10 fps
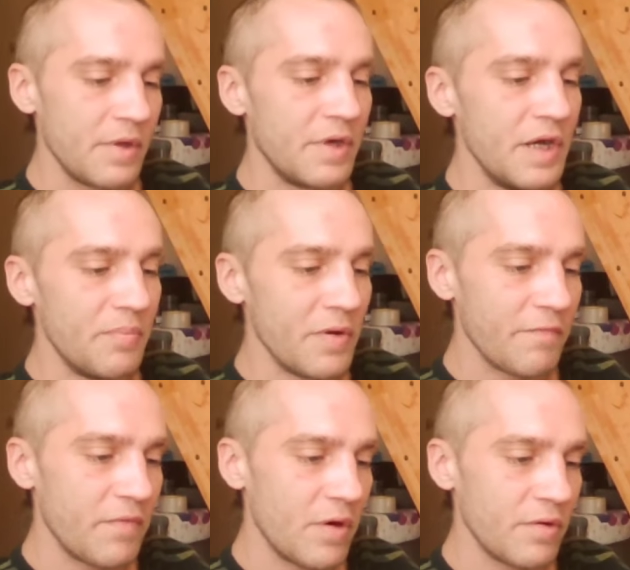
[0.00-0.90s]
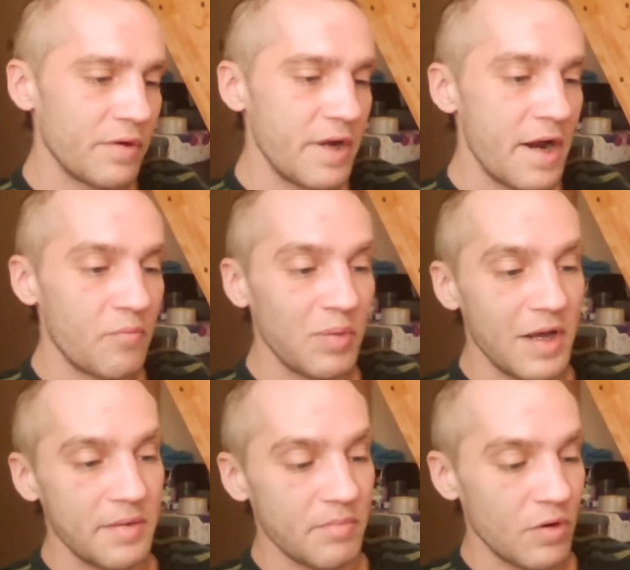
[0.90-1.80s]
Keep your phone on
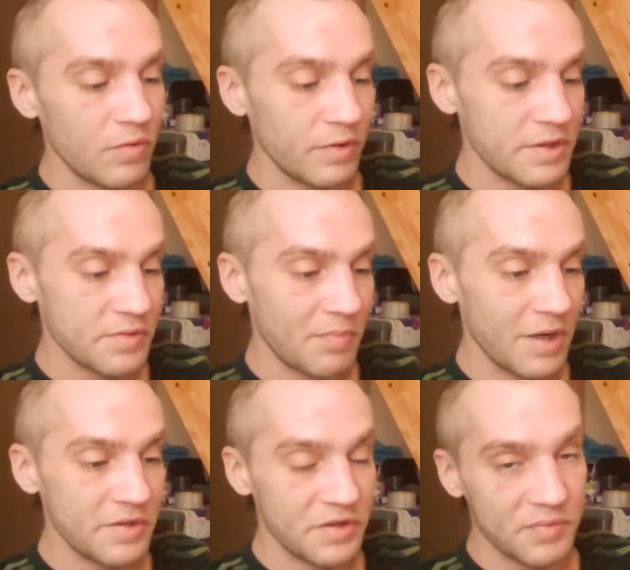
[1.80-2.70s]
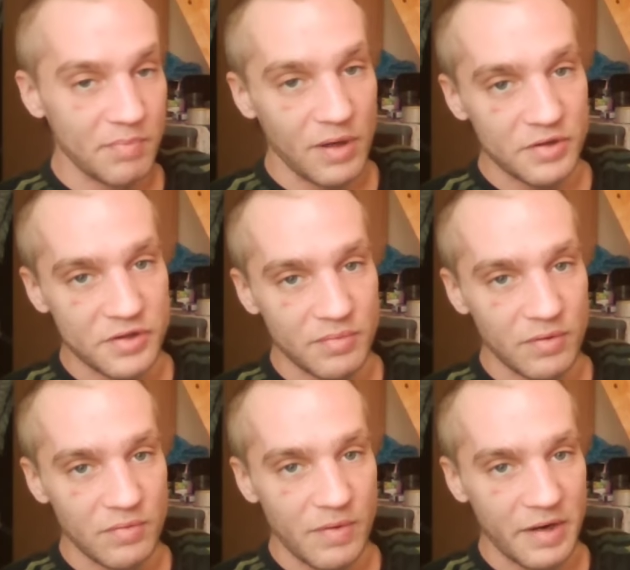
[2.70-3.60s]
airplane mode as much as
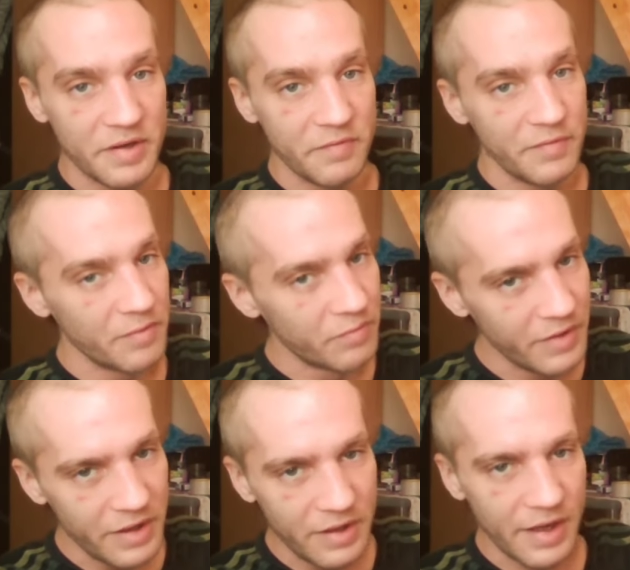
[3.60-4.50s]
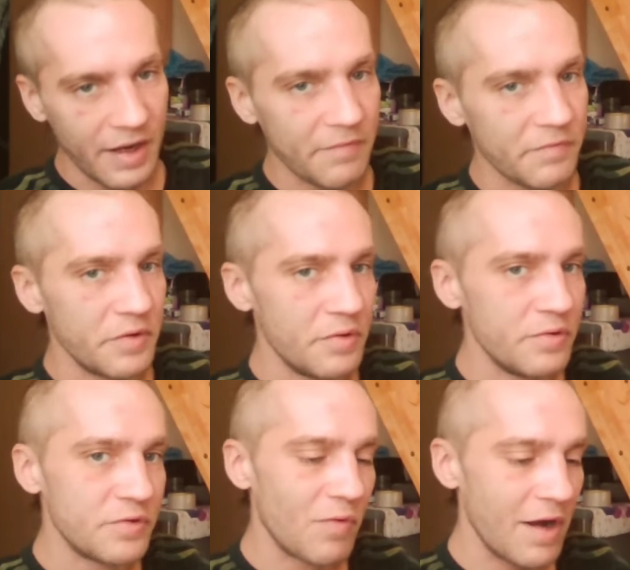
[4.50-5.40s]
possible, and if you really have to
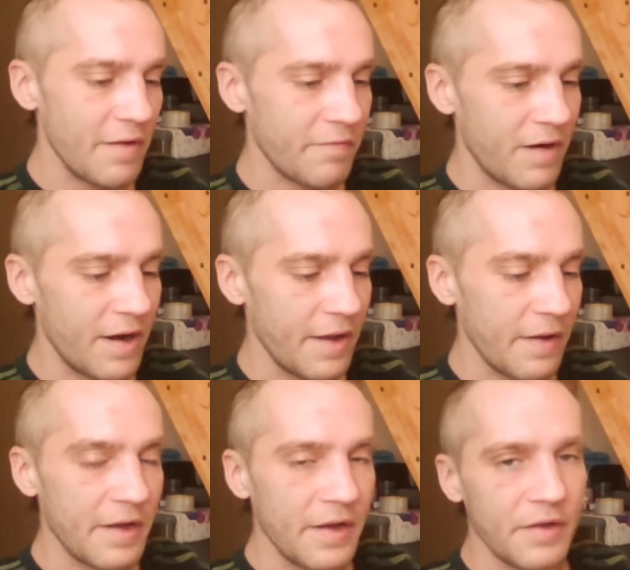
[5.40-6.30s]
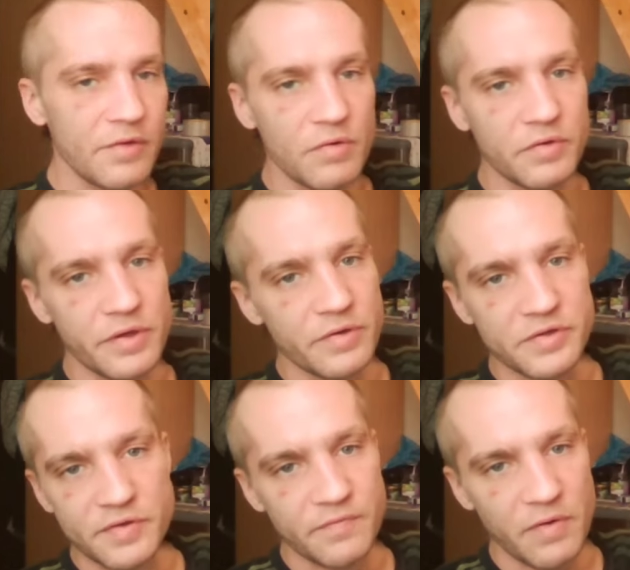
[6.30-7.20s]
use Wi-Fi, don't
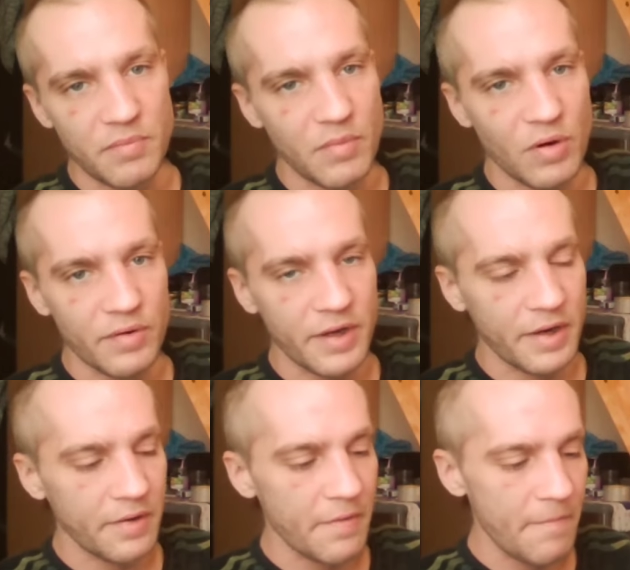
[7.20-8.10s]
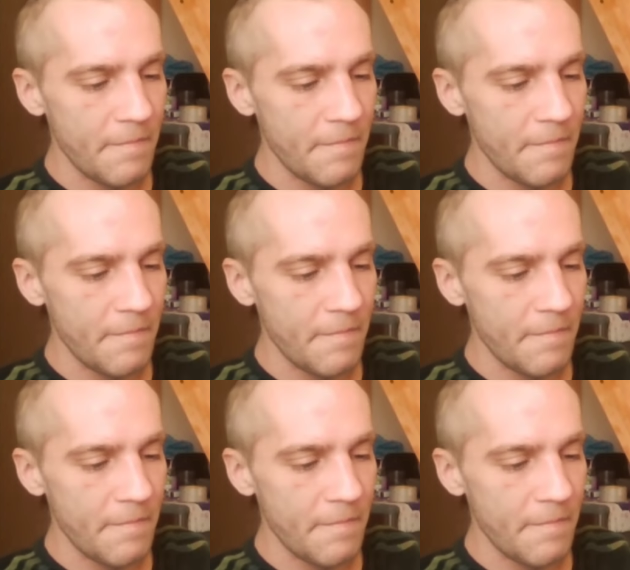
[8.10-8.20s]
use it for more than